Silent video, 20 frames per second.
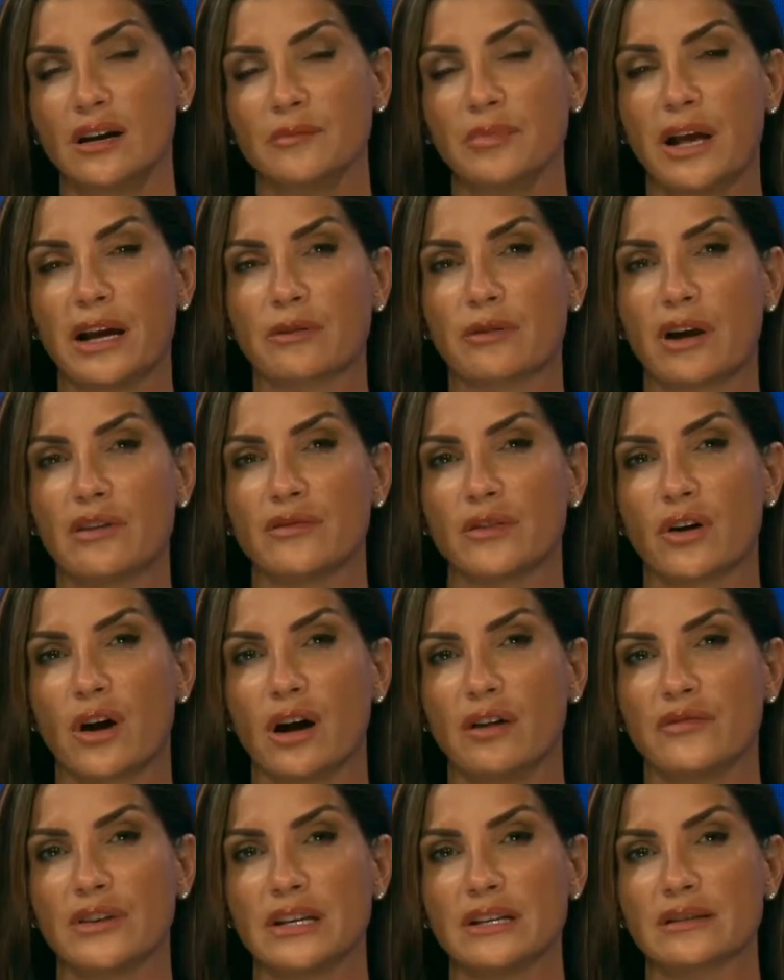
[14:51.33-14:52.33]
Black Rifle
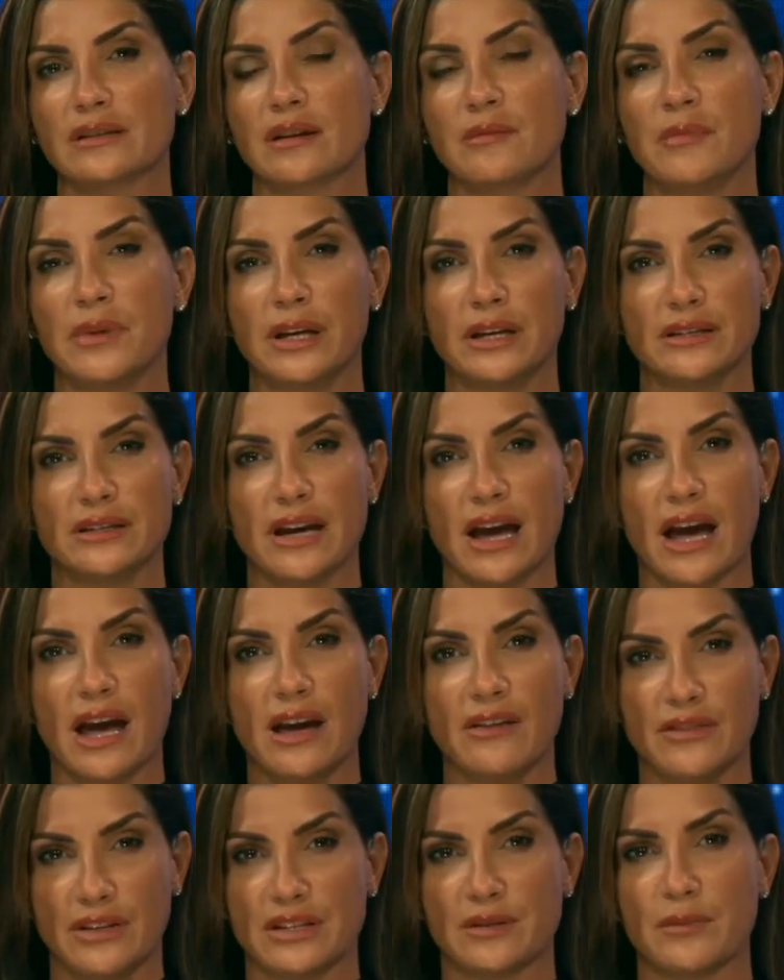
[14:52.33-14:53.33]
Coffee is committed to
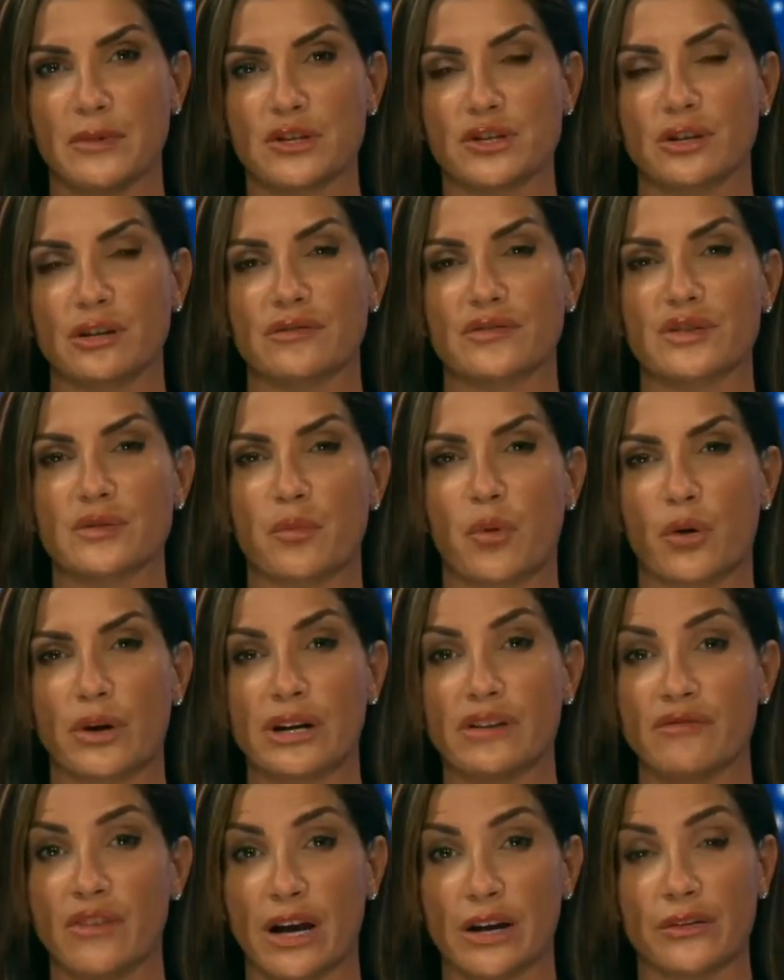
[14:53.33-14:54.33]
Evan's mission of
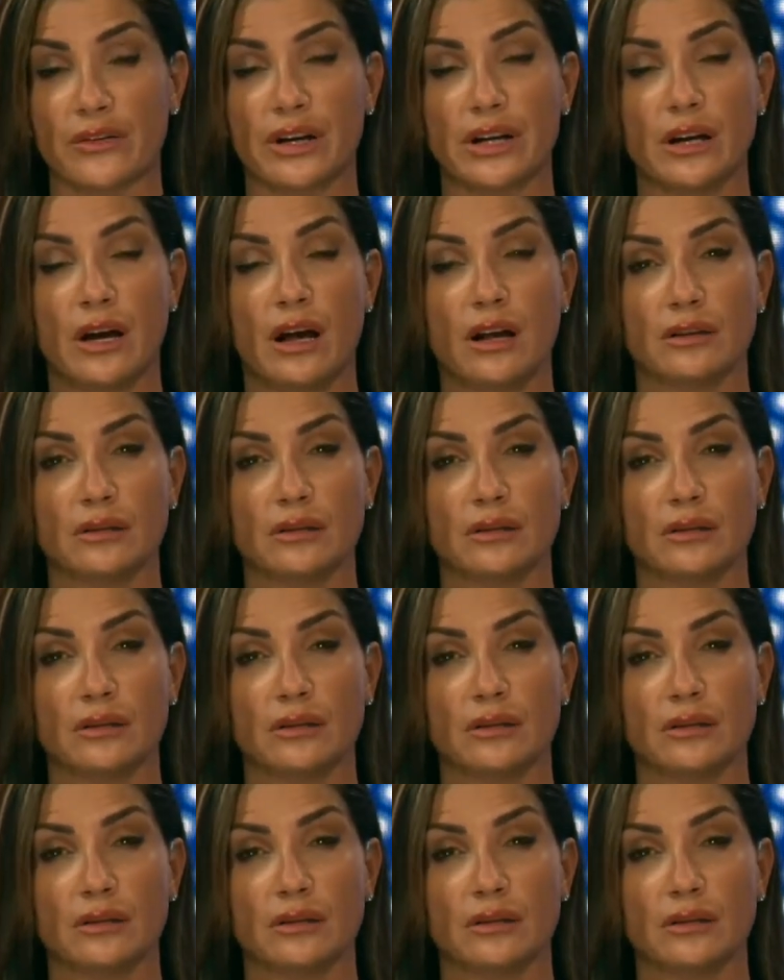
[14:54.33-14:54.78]
supporting veteran,